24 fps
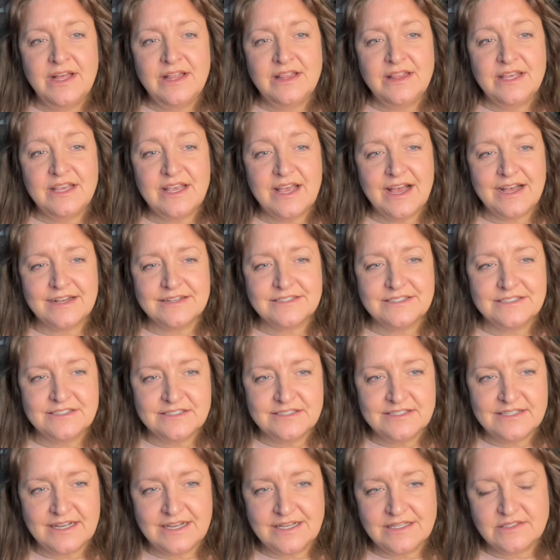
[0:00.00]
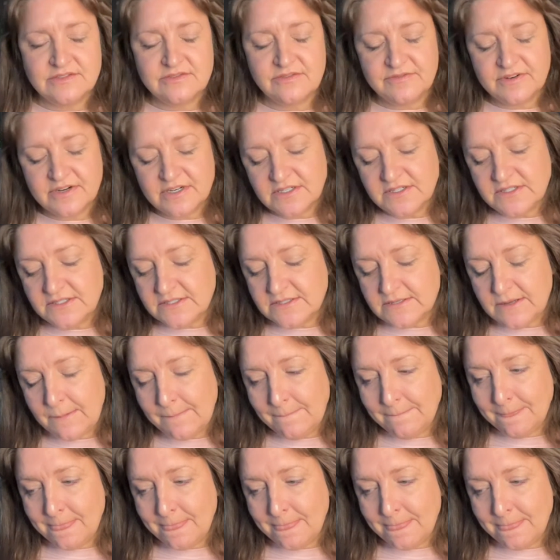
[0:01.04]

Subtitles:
the exercise first